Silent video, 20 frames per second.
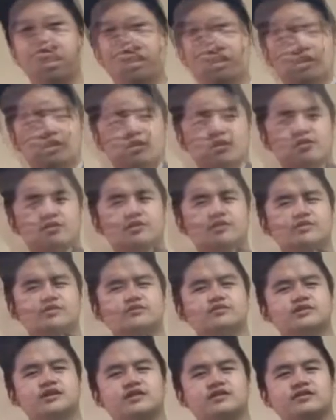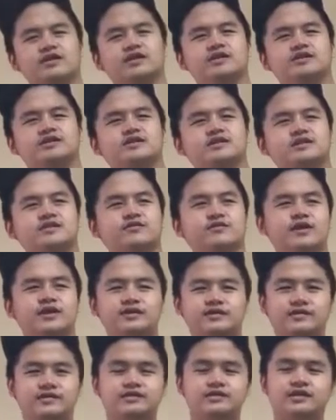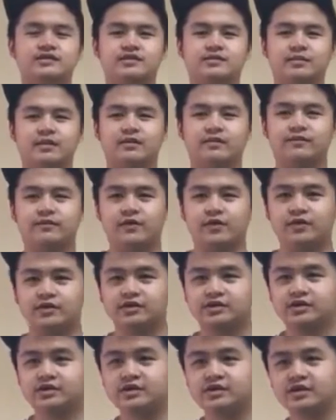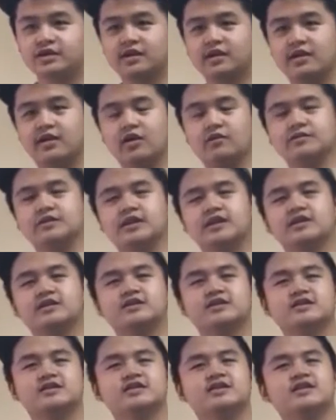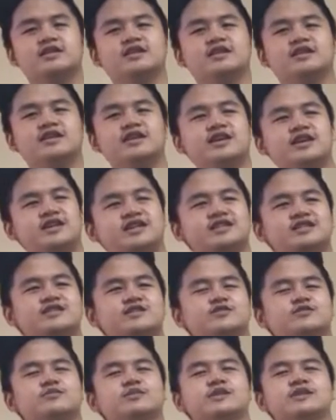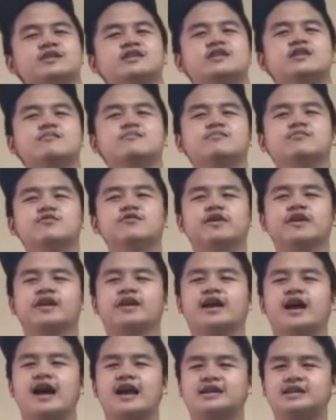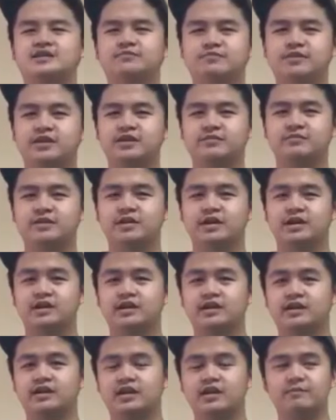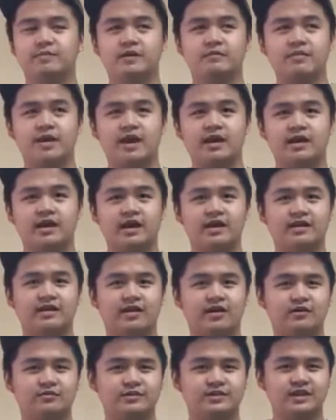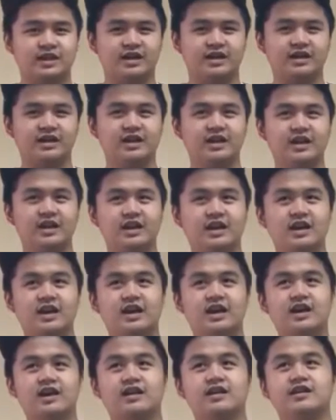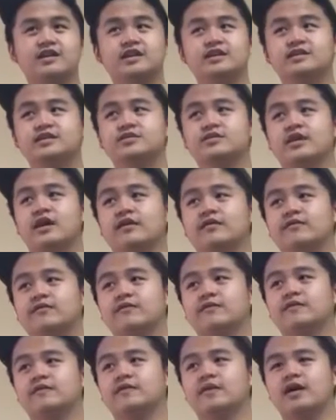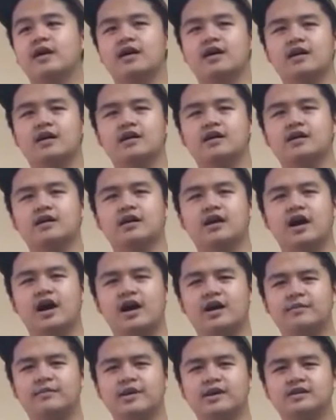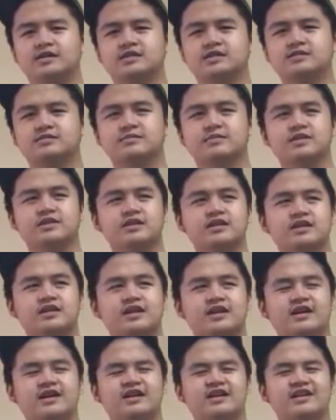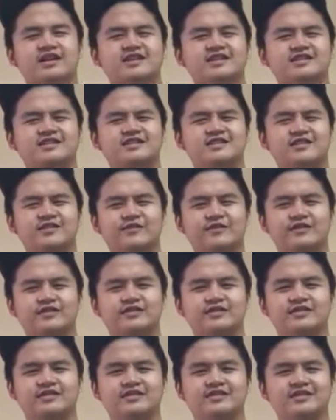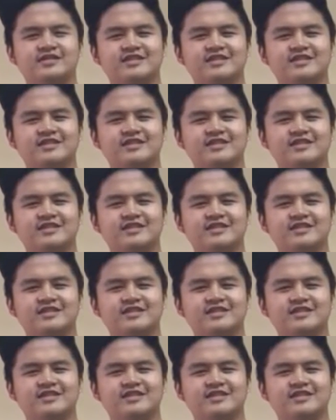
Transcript: In order to generate greater centripetal force, the objects need to be moving at high speed, but keep in mind that the object needs to have a high mass, and that's difficult.